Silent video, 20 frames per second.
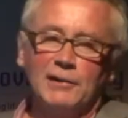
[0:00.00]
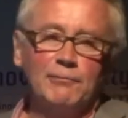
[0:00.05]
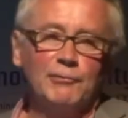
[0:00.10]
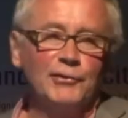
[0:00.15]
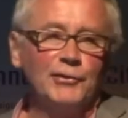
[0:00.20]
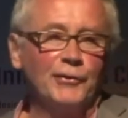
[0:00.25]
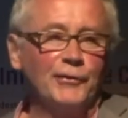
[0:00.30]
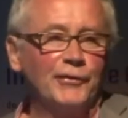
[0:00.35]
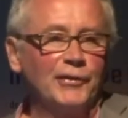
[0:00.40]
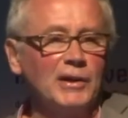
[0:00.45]

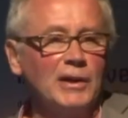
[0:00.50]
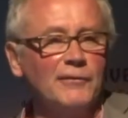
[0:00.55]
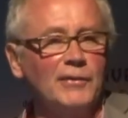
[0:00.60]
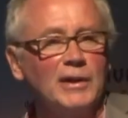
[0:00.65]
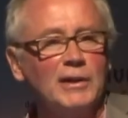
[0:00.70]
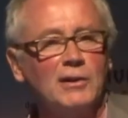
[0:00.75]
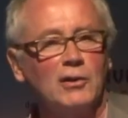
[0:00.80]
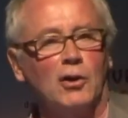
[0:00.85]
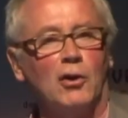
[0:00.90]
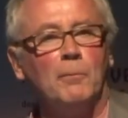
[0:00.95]
producing a
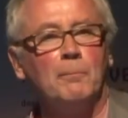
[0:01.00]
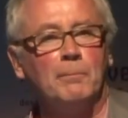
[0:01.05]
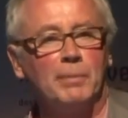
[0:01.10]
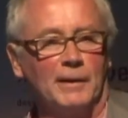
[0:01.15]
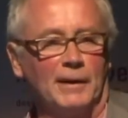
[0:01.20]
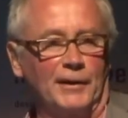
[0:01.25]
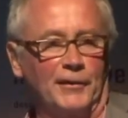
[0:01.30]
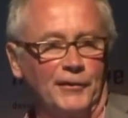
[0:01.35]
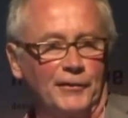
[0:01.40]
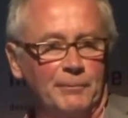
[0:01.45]
very
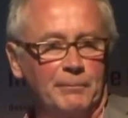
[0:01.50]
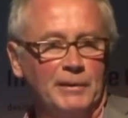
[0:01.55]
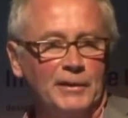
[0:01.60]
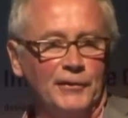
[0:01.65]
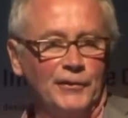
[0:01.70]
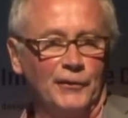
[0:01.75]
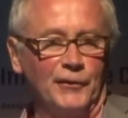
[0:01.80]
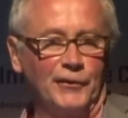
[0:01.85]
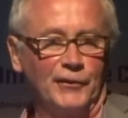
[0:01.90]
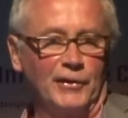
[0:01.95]
complex
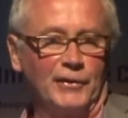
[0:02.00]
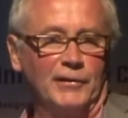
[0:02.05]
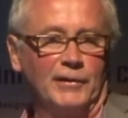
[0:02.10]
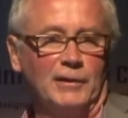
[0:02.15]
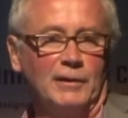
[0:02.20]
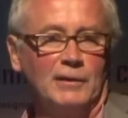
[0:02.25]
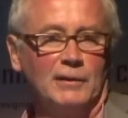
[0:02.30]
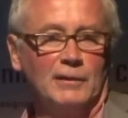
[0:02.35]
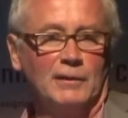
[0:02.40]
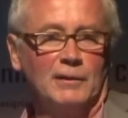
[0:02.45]
piece of
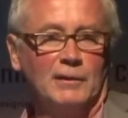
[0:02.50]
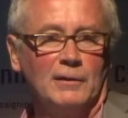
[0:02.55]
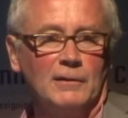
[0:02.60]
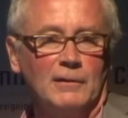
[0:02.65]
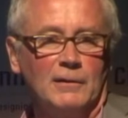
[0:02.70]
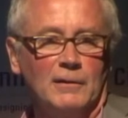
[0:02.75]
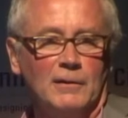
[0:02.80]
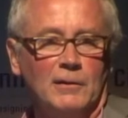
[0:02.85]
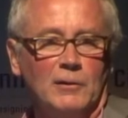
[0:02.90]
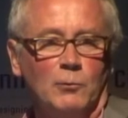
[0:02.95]
city
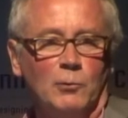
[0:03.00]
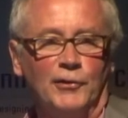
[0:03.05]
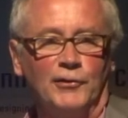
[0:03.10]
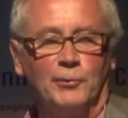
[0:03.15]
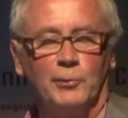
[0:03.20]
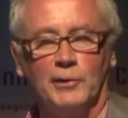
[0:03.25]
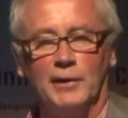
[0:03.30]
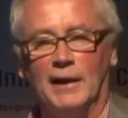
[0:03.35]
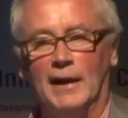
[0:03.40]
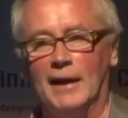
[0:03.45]
which
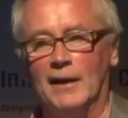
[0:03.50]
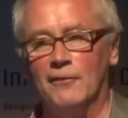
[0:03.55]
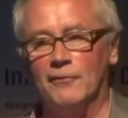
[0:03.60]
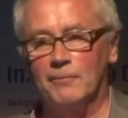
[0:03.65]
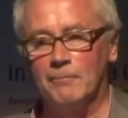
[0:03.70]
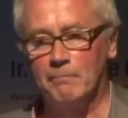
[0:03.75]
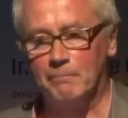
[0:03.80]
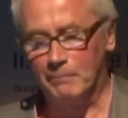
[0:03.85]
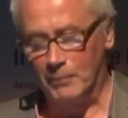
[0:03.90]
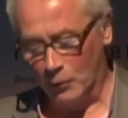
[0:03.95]
would
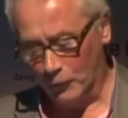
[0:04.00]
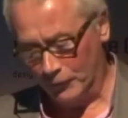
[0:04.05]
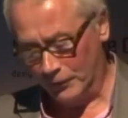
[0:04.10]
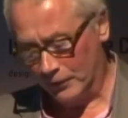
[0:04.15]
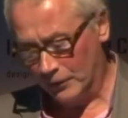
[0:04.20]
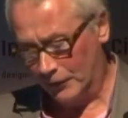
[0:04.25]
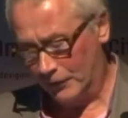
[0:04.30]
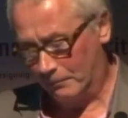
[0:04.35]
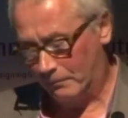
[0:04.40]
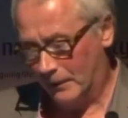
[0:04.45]
have built
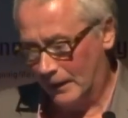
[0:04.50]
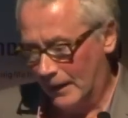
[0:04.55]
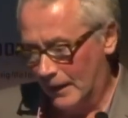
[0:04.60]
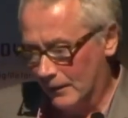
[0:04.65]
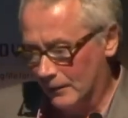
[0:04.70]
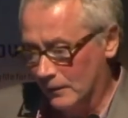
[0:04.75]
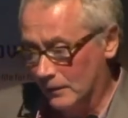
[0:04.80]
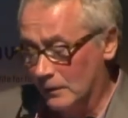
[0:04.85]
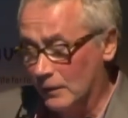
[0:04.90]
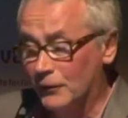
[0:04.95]
in its
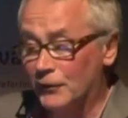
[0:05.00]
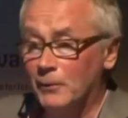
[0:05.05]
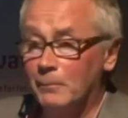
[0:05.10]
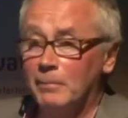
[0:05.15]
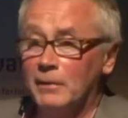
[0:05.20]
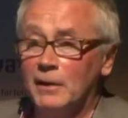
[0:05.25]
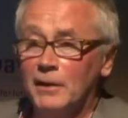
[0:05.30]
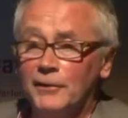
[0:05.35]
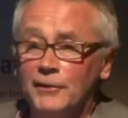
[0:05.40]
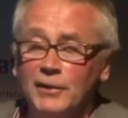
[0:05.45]
planning its
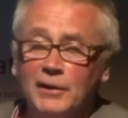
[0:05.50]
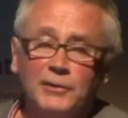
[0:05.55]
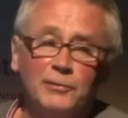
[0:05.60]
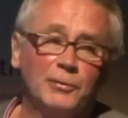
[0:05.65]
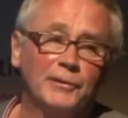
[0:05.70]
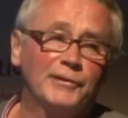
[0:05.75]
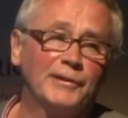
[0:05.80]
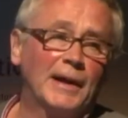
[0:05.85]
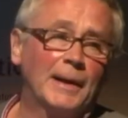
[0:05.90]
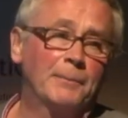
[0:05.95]
ability to
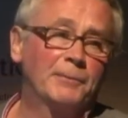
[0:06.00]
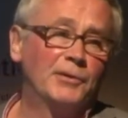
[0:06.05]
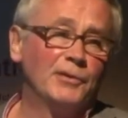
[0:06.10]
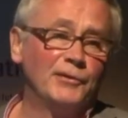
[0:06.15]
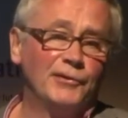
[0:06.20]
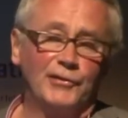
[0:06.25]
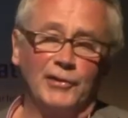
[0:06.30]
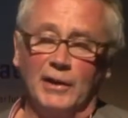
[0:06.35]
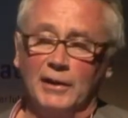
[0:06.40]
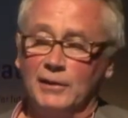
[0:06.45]
adapt
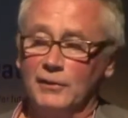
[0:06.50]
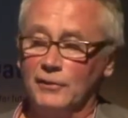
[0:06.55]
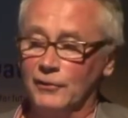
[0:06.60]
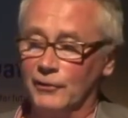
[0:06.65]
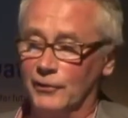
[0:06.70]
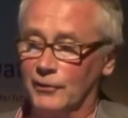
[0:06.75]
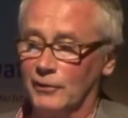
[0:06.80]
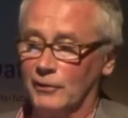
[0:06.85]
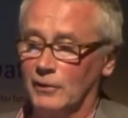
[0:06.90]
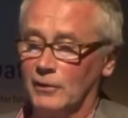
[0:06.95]
and
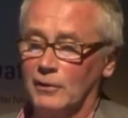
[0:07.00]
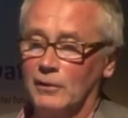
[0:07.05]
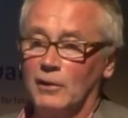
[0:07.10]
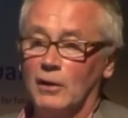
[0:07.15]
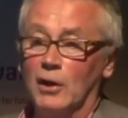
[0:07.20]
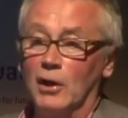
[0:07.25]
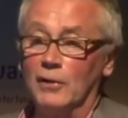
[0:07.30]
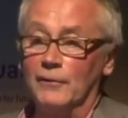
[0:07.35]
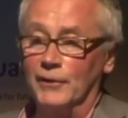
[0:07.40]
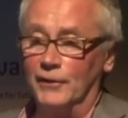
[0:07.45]
change
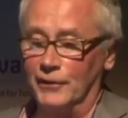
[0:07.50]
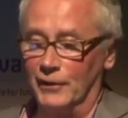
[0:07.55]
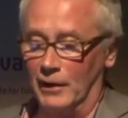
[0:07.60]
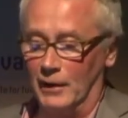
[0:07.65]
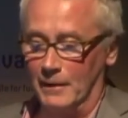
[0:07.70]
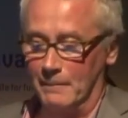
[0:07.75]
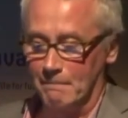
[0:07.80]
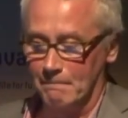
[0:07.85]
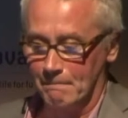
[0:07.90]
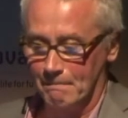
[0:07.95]
over
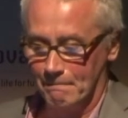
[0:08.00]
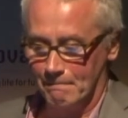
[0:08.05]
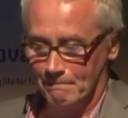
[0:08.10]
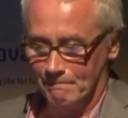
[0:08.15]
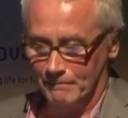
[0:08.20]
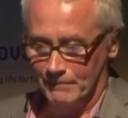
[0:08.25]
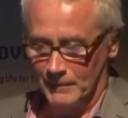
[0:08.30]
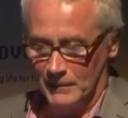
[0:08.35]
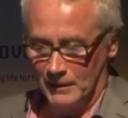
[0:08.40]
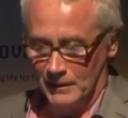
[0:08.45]
time.
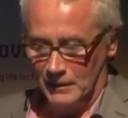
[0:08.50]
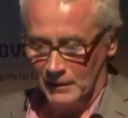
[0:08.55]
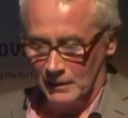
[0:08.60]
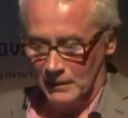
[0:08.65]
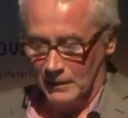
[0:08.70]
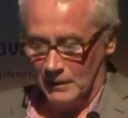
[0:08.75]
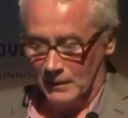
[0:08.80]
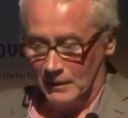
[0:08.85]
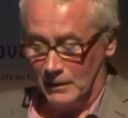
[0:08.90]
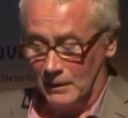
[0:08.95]

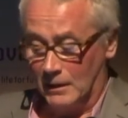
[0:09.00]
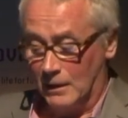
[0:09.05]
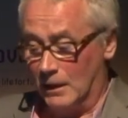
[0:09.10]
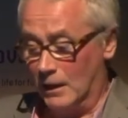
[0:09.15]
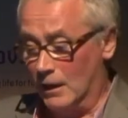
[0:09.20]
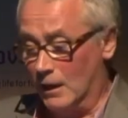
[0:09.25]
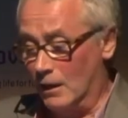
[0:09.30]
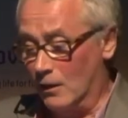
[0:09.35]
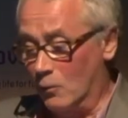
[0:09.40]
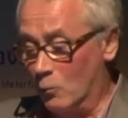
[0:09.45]

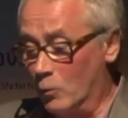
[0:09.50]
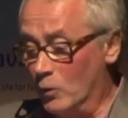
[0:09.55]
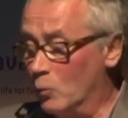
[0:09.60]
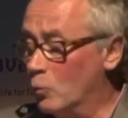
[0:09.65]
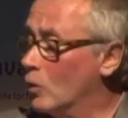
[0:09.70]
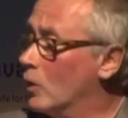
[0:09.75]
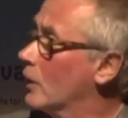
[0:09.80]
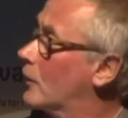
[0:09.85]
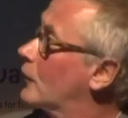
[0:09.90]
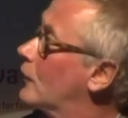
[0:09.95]
We're
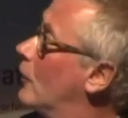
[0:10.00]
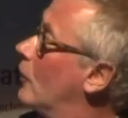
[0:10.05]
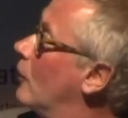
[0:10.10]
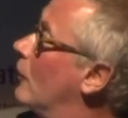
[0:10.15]
working